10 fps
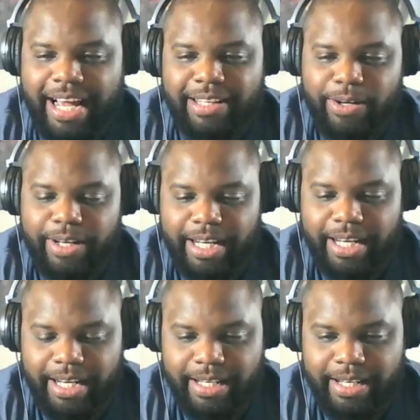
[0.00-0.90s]
downloaded
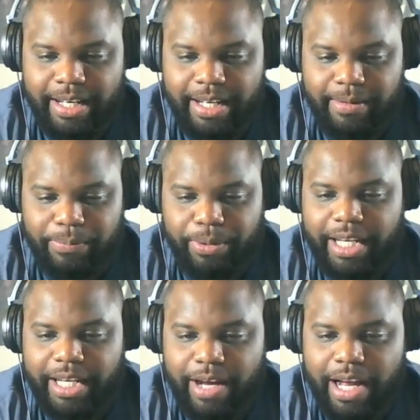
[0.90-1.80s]
it and uh,
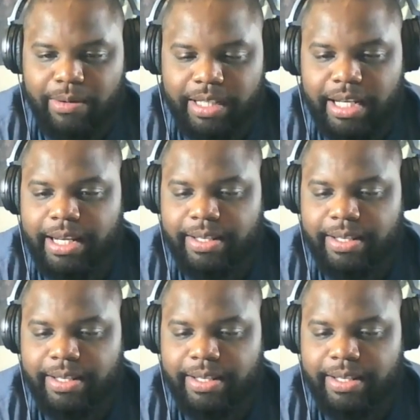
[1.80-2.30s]
played around with it.